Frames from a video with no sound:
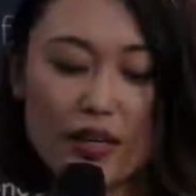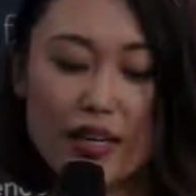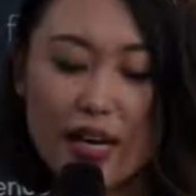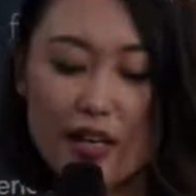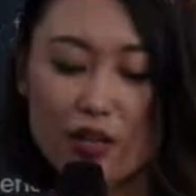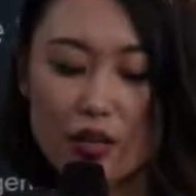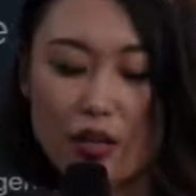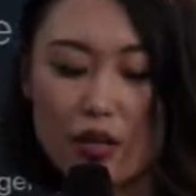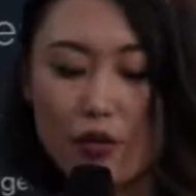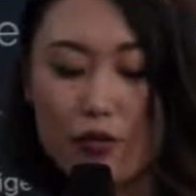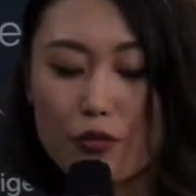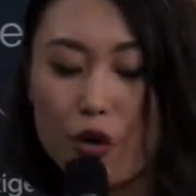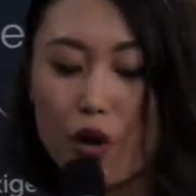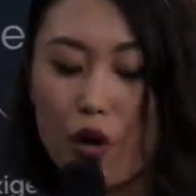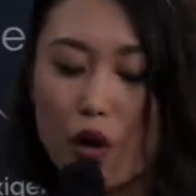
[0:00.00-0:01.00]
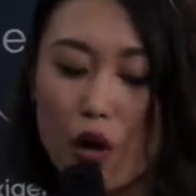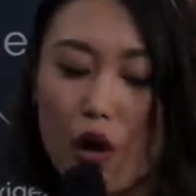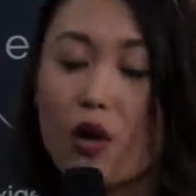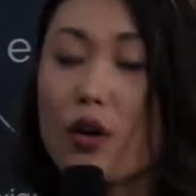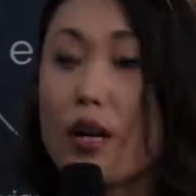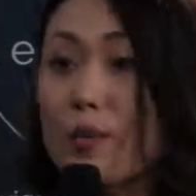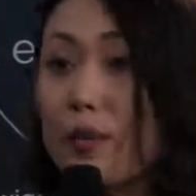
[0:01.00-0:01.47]
cannula for
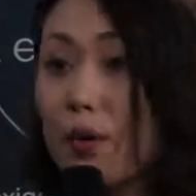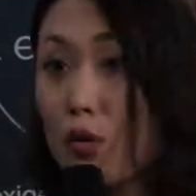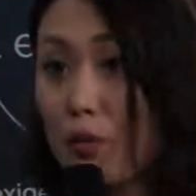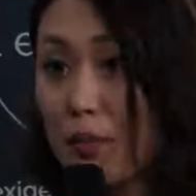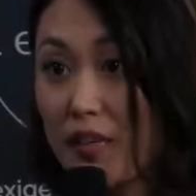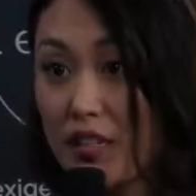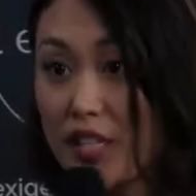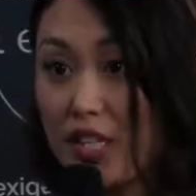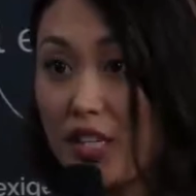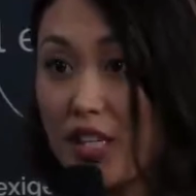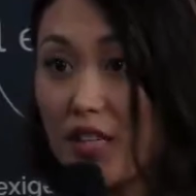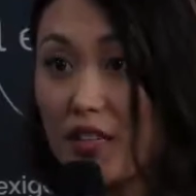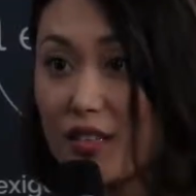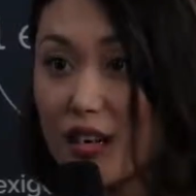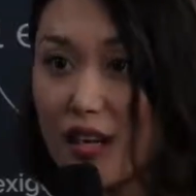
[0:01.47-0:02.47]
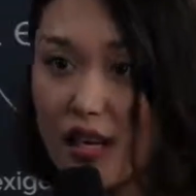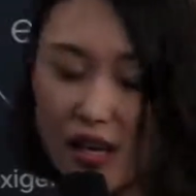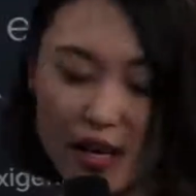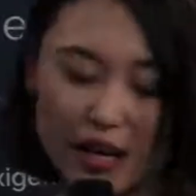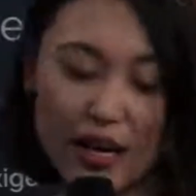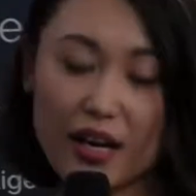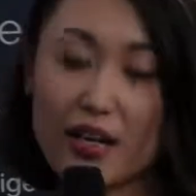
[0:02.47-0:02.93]
all lip augmentation,
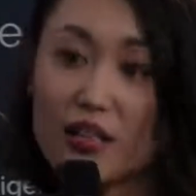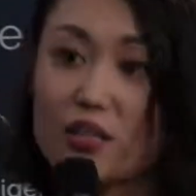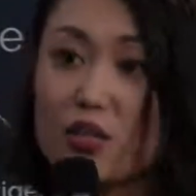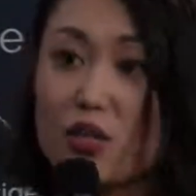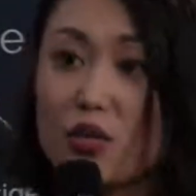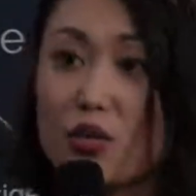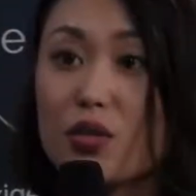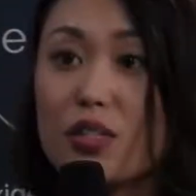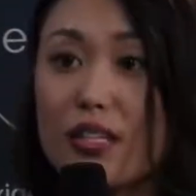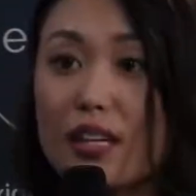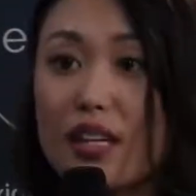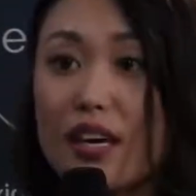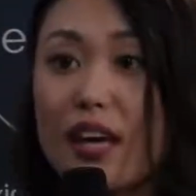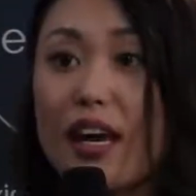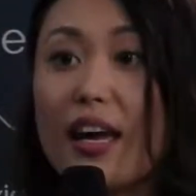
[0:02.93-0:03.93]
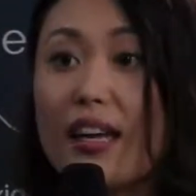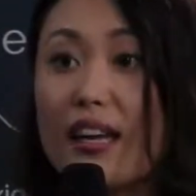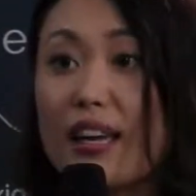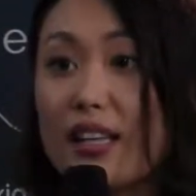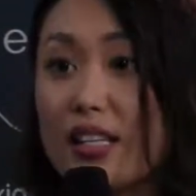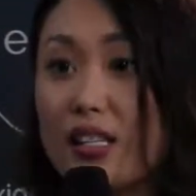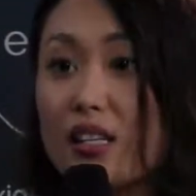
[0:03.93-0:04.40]
and do you think it
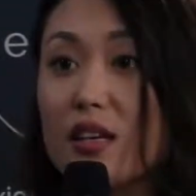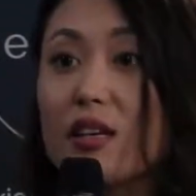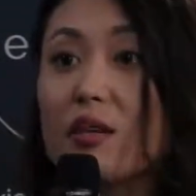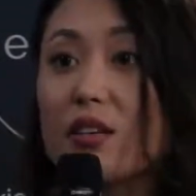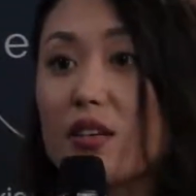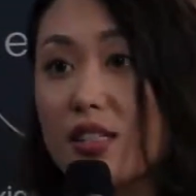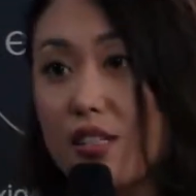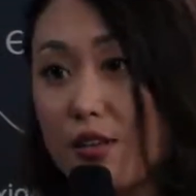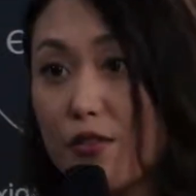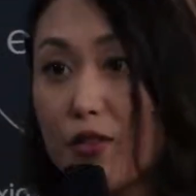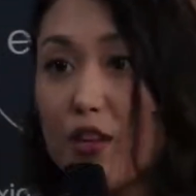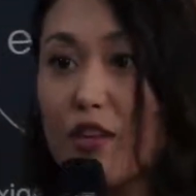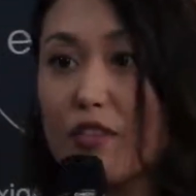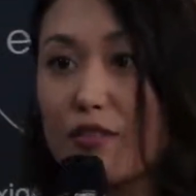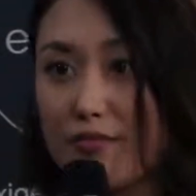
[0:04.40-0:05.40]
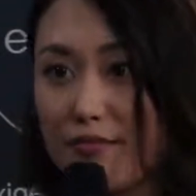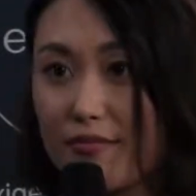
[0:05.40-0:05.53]
is safer?